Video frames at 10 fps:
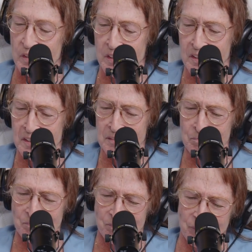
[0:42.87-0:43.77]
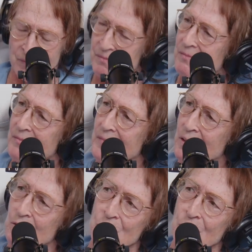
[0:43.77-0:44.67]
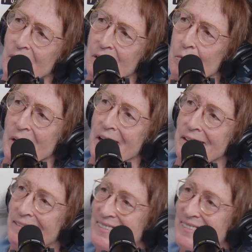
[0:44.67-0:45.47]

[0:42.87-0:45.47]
They don't turn around and go back.